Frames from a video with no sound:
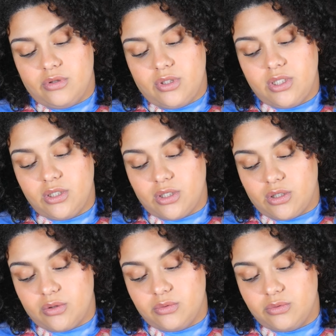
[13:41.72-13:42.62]
you
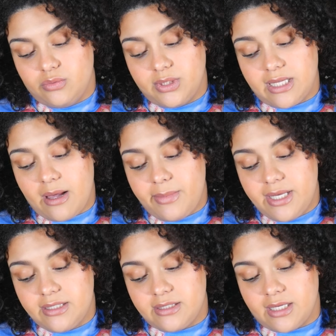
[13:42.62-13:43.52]
know, with that
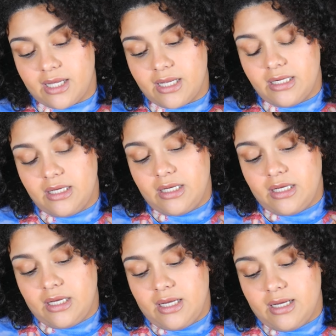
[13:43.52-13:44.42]
being said,
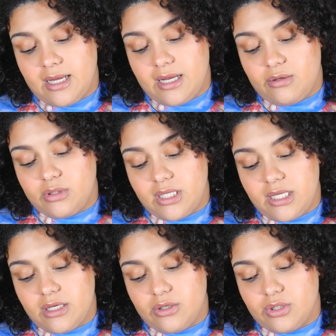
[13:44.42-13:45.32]
I don't
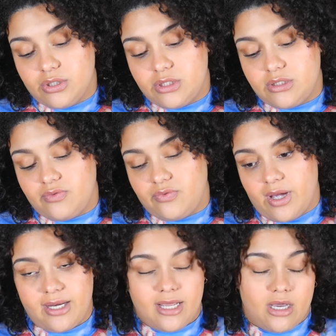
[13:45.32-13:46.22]
think it hurts to
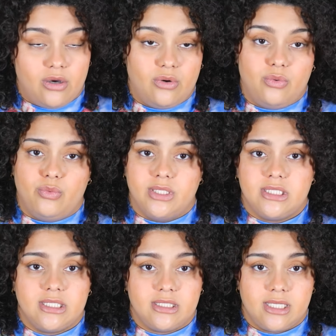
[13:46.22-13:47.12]
find out
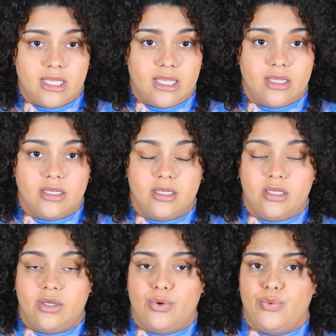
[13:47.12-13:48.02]
what's the tea,
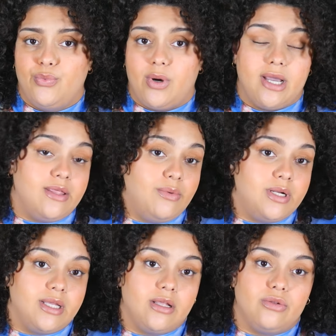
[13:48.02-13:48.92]
why they
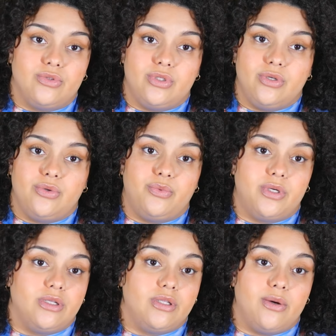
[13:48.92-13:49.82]
want to get close to you,
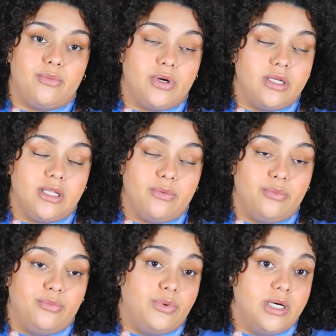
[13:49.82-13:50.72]
what do they want, like
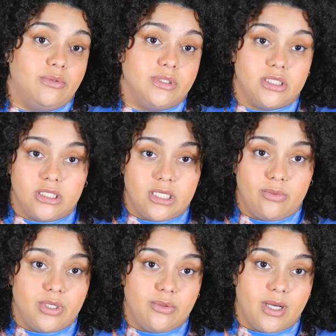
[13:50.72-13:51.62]
what what's the tea,
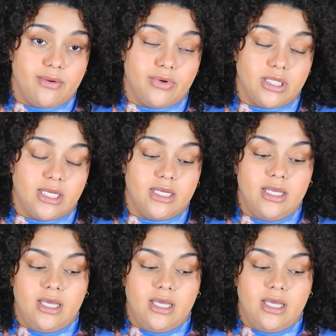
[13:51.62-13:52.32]
what do you want really.